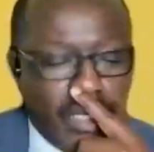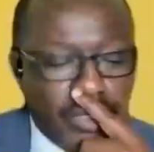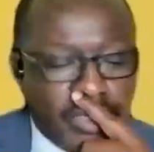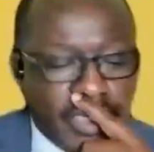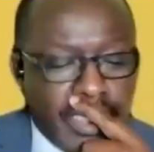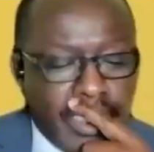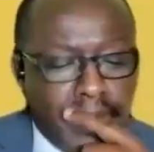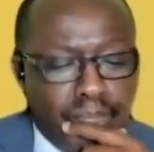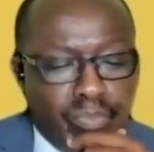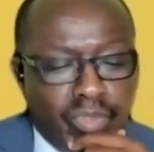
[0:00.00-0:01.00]
a lot,
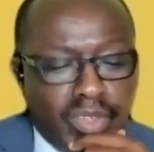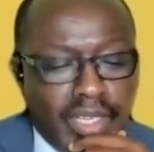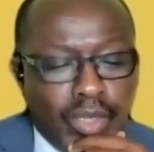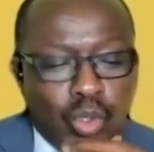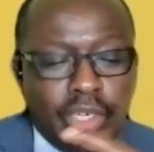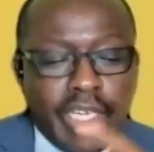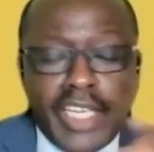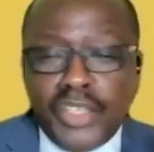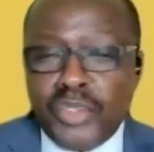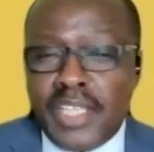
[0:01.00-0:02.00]
um, already,
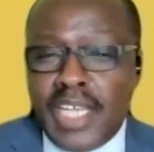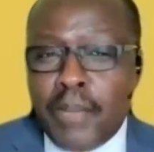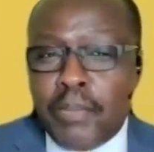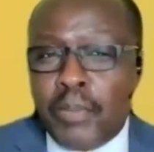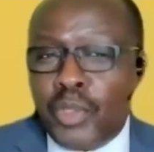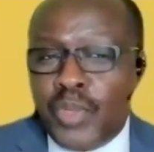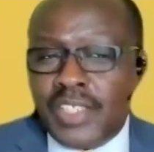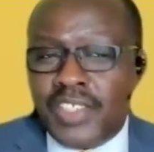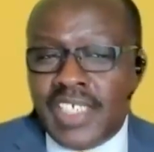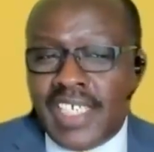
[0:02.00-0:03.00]
you know, there are people who are
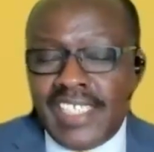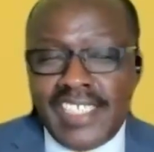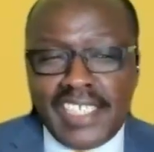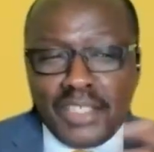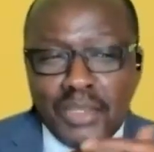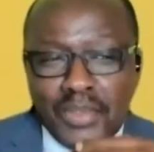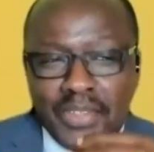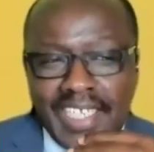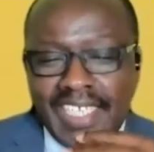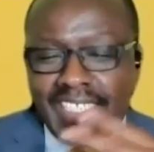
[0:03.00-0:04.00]
cheerleading you out
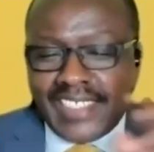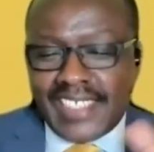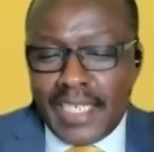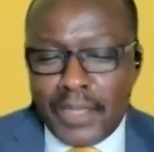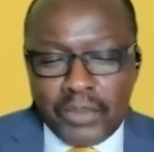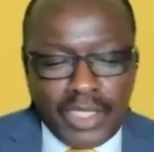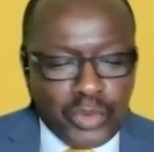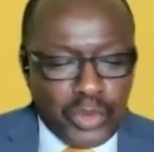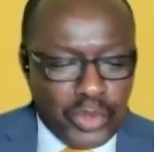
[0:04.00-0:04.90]
there. They're saying, Kipsangui,